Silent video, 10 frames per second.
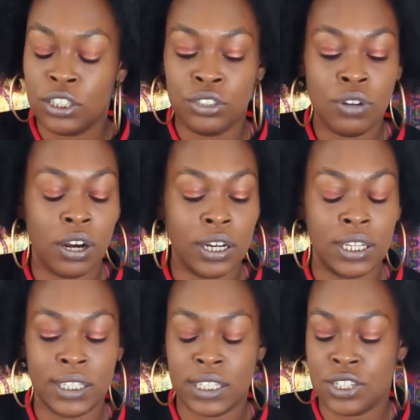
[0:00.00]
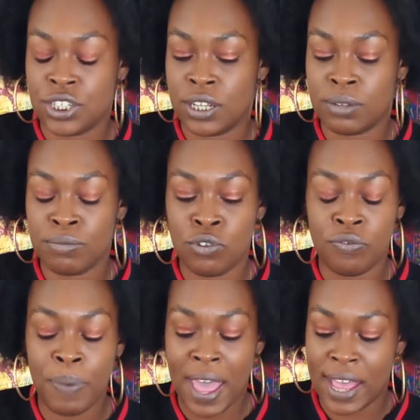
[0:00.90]
You already let this shit
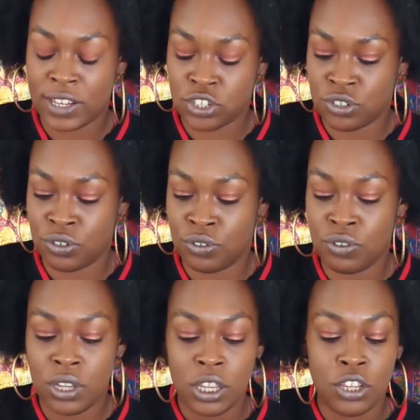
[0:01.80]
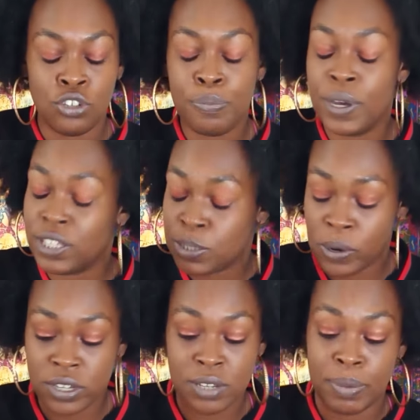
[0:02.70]
move past you. You put this
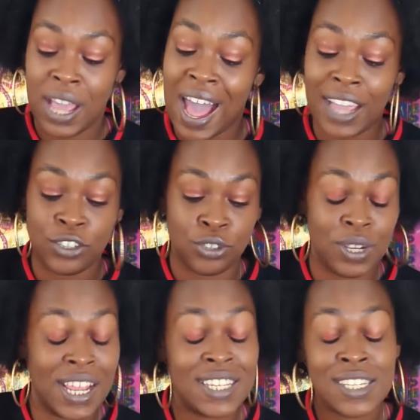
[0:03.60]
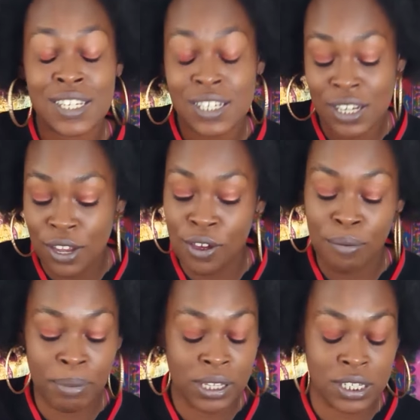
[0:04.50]
person behind you, and they still
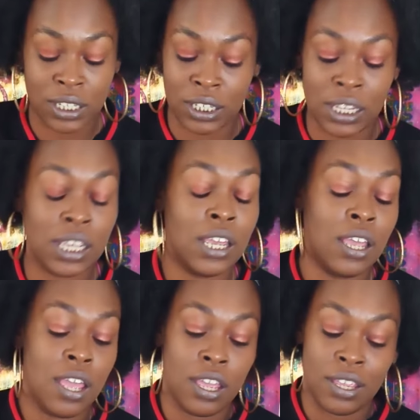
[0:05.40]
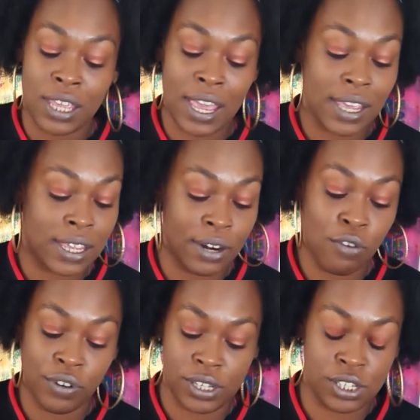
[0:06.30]
mentally can't get
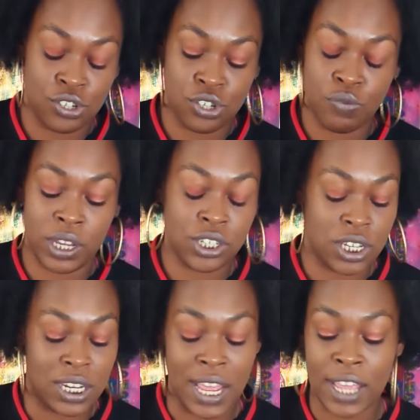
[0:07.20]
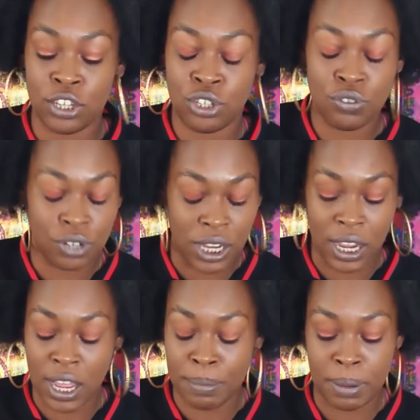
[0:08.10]
over the situation that you are
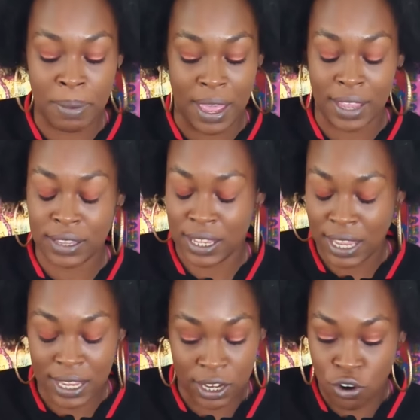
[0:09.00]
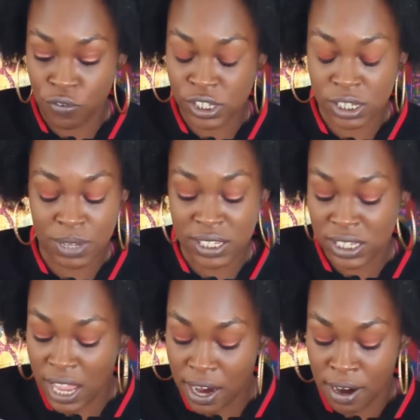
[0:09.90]
not coming back. They can't get over it, so they're
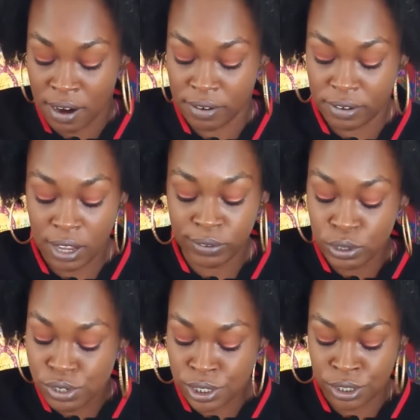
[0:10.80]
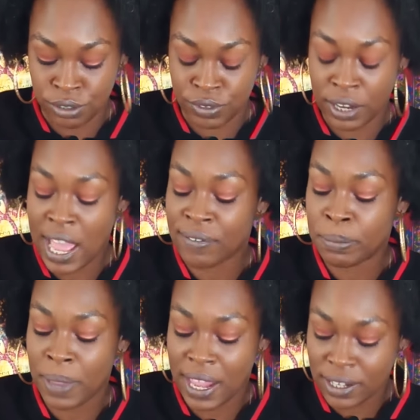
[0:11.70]
scared of losing you. They're
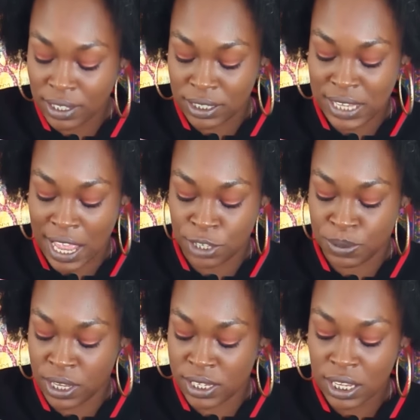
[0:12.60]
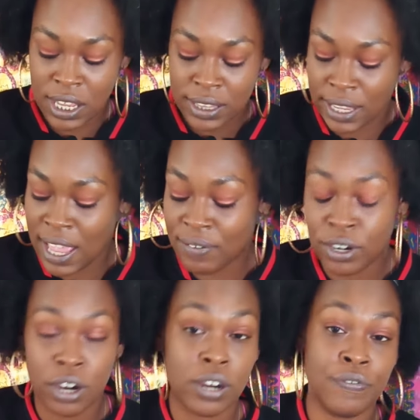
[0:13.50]
having panic attacks because they haven't
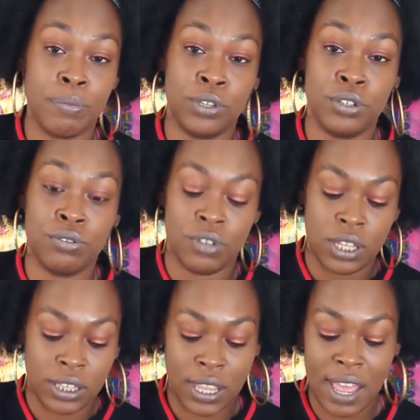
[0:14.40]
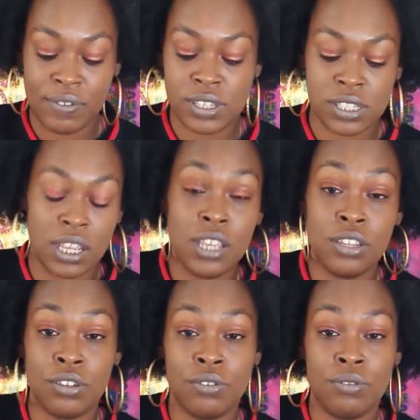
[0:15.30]
heard from you. They haven't
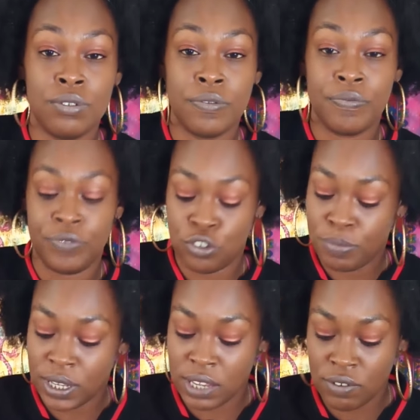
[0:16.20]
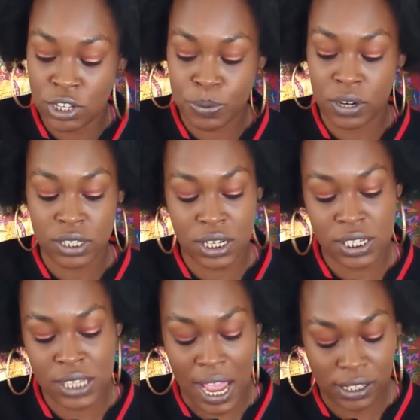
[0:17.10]
seen you. You've been giving this person
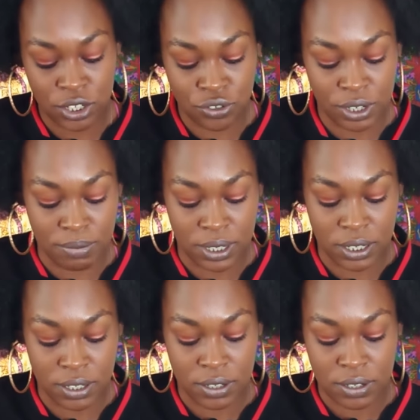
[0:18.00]
a silent treatment.